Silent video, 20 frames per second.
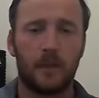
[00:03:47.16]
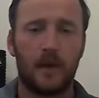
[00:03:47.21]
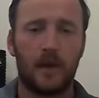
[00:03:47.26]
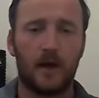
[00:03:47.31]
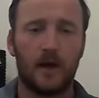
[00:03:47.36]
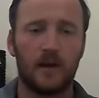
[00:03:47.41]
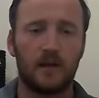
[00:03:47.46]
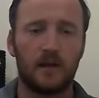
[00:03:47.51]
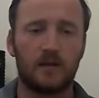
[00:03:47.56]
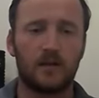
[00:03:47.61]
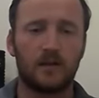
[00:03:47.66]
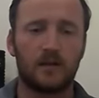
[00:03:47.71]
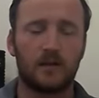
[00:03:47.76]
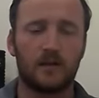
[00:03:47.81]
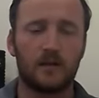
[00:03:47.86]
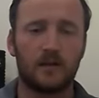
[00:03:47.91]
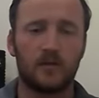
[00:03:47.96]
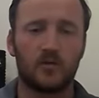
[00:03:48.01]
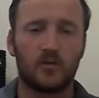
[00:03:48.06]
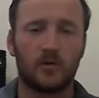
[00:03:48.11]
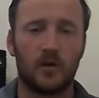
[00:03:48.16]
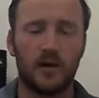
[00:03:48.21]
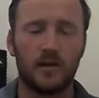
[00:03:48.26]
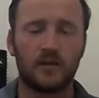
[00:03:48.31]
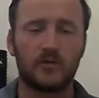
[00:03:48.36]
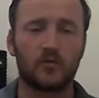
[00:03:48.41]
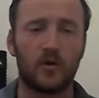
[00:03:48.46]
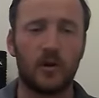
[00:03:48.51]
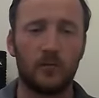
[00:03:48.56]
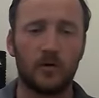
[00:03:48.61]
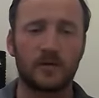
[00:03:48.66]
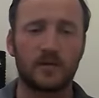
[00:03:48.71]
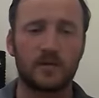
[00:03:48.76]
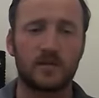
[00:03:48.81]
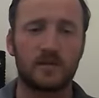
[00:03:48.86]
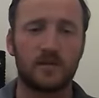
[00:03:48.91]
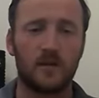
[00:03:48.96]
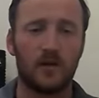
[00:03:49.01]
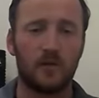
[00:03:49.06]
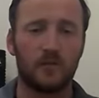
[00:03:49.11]
and so I had three
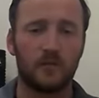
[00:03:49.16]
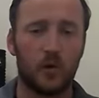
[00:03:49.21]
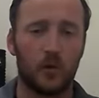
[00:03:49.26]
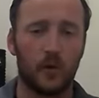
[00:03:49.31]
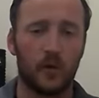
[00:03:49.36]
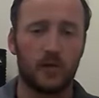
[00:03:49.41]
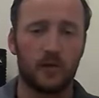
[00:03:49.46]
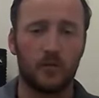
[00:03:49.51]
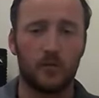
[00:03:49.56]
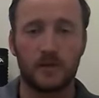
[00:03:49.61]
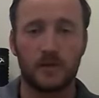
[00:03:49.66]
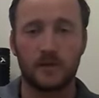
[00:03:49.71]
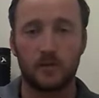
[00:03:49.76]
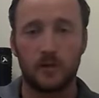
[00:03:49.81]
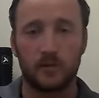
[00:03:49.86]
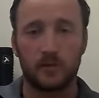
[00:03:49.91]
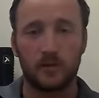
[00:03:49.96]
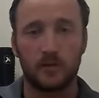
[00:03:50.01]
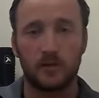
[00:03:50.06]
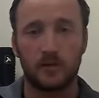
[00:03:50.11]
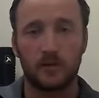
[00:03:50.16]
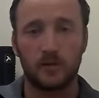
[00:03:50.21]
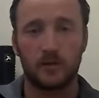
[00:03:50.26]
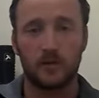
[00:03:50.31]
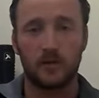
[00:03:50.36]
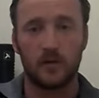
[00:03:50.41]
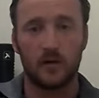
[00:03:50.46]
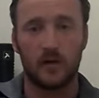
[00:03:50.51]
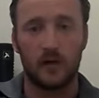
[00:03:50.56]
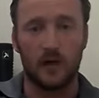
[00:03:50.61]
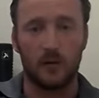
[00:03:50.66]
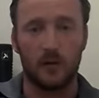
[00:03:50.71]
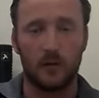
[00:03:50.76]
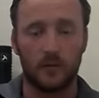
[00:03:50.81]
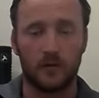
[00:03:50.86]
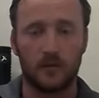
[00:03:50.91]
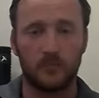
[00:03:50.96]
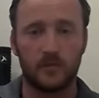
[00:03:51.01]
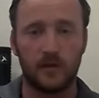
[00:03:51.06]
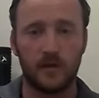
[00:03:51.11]
months of no income whatsoever. Uh, we
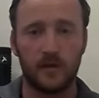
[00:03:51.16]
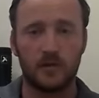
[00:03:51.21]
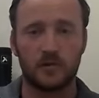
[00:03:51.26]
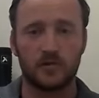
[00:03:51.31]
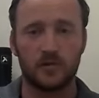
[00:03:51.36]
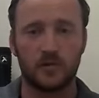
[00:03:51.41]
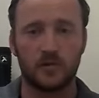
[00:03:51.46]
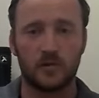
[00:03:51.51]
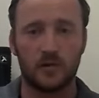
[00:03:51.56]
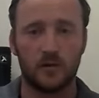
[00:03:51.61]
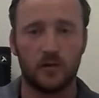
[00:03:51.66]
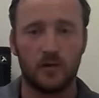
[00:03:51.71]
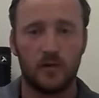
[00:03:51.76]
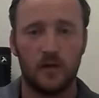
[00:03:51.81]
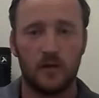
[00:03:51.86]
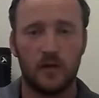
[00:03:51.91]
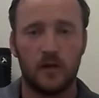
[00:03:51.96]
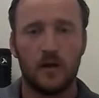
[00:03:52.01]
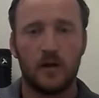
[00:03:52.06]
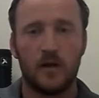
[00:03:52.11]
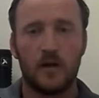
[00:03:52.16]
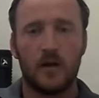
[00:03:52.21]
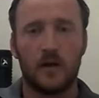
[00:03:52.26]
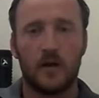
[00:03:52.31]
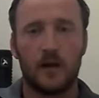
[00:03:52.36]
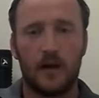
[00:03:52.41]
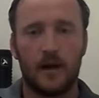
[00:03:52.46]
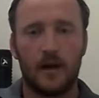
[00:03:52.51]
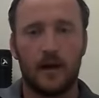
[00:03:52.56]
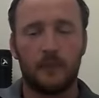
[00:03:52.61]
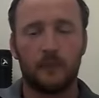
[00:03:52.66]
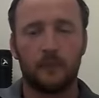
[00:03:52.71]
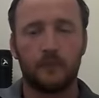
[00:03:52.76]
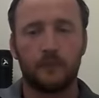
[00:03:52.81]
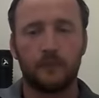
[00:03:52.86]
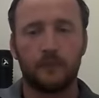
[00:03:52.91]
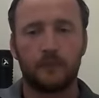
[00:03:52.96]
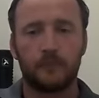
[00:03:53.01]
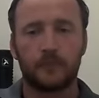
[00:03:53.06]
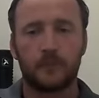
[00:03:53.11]
were completely shut down,
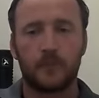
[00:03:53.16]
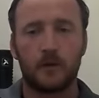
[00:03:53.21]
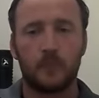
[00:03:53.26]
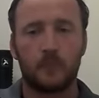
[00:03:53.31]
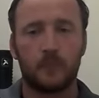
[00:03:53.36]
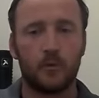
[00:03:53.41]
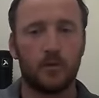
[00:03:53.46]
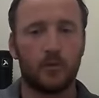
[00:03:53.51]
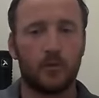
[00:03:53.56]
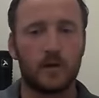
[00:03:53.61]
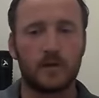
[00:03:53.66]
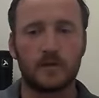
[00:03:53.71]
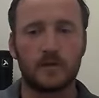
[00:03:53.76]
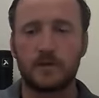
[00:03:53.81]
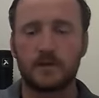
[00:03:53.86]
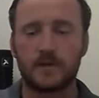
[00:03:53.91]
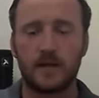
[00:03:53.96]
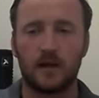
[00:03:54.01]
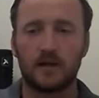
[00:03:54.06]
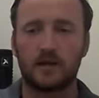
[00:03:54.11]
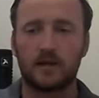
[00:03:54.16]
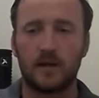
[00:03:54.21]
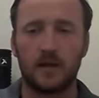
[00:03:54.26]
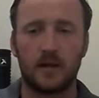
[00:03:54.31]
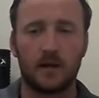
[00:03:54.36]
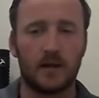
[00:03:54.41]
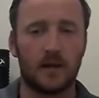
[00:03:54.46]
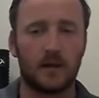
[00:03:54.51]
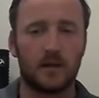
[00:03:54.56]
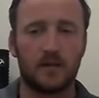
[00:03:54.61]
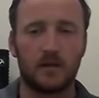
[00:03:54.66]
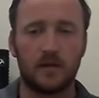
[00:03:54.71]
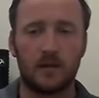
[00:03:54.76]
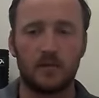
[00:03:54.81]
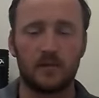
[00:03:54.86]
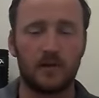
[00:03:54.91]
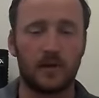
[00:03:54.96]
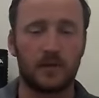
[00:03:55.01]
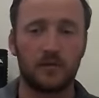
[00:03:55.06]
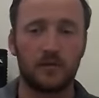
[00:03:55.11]
um, but once we started again, it
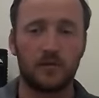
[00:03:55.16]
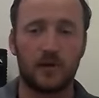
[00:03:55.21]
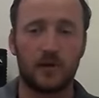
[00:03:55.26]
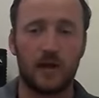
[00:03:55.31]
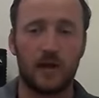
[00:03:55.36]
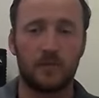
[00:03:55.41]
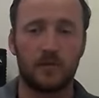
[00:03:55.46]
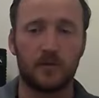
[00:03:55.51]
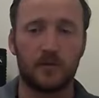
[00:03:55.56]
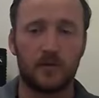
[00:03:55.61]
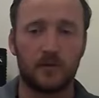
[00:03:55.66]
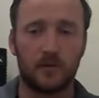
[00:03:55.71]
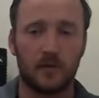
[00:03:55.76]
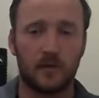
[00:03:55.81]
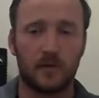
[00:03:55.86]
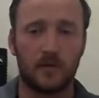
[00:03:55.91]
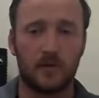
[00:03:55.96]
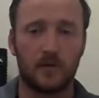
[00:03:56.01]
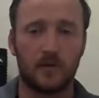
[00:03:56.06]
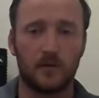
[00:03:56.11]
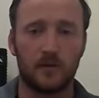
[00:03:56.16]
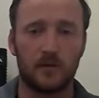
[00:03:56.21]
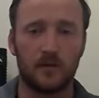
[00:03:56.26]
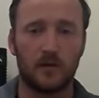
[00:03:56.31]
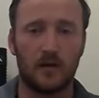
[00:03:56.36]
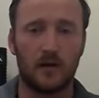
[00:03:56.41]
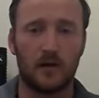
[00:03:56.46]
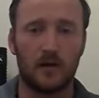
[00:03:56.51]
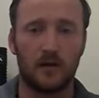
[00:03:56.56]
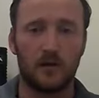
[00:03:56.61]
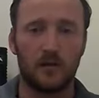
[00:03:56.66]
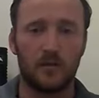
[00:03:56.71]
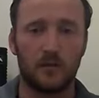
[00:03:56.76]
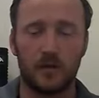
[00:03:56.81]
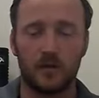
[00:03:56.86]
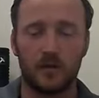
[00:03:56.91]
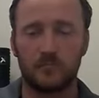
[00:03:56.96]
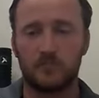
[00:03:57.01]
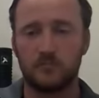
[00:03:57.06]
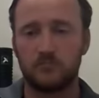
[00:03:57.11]
was like nothing happened. Uh,
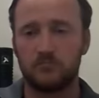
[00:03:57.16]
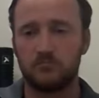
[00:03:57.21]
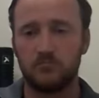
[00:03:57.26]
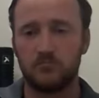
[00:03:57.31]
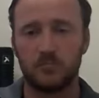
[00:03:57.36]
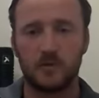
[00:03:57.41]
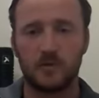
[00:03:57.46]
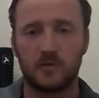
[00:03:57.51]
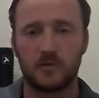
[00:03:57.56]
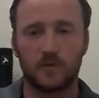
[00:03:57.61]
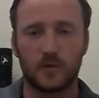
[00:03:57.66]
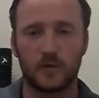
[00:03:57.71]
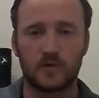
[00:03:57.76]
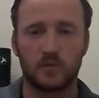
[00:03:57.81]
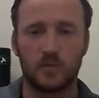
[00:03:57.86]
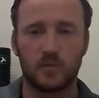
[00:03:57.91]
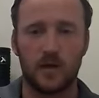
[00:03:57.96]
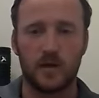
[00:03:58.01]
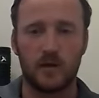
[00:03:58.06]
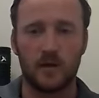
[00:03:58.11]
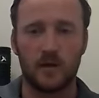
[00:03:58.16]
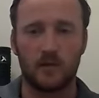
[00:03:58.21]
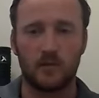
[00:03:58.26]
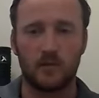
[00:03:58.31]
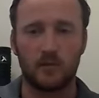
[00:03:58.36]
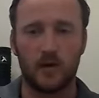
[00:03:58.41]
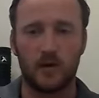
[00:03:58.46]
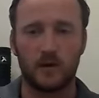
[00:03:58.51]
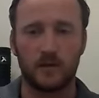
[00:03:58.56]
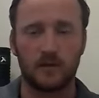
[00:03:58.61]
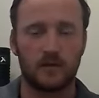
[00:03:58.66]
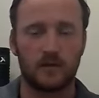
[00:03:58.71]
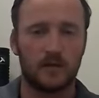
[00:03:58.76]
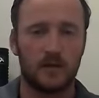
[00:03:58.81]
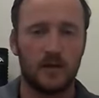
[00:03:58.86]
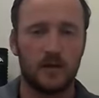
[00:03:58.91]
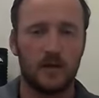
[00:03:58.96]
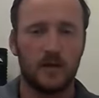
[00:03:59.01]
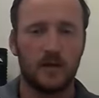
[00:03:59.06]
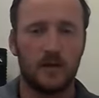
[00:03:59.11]
we his first weekend was
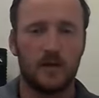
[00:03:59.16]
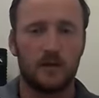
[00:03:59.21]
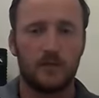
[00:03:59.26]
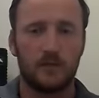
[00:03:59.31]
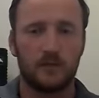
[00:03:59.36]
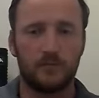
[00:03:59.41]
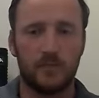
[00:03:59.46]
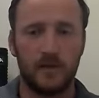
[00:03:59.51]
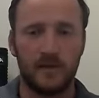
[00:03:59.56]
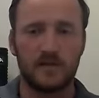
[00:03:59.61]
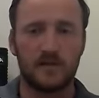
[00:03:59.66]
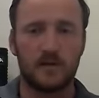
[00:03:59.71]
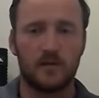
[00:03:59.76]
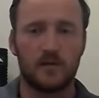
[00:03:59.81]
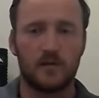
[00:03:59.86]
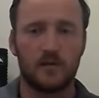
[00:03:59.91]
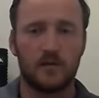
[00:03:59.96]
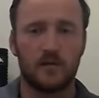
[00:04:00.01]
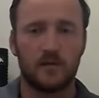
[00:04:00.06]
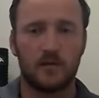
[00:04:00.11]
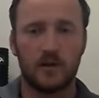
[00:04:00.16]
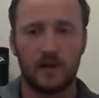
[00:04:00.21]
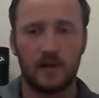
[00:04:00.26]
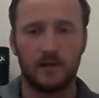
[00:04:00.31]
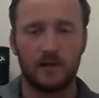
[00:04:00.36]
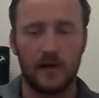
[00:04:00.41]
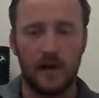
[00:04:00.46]
busier than the